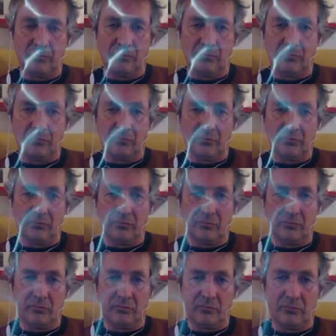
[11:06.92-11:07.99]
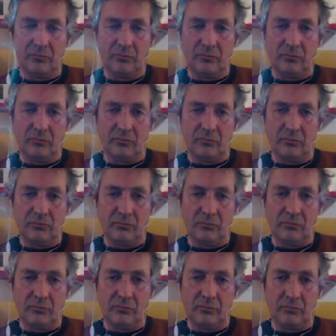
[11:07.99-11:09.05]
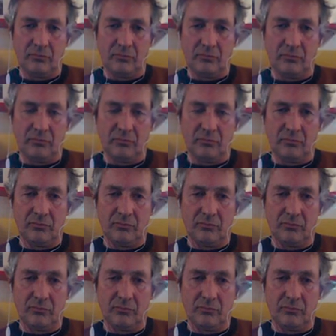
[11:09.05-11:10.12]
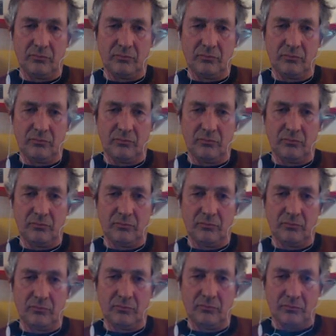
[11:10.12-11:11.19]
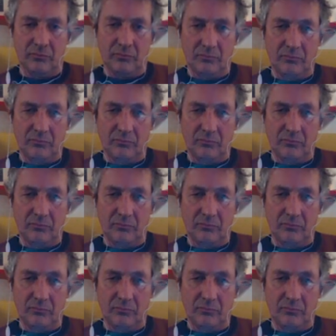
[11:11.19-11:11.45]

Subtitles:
[no speech]